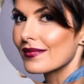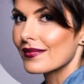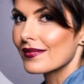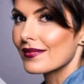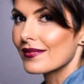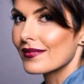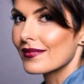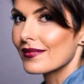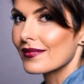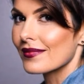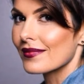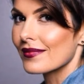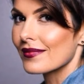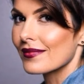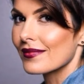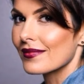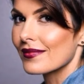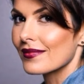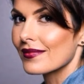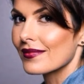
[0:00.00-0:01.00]

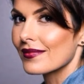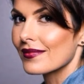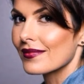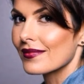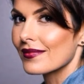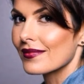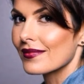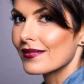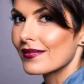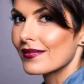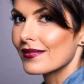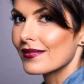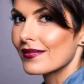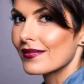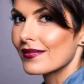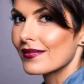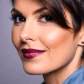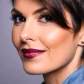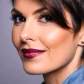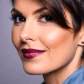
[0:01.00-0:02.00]

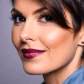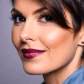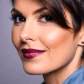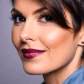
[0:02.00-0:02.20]
No one is speaking in this clip.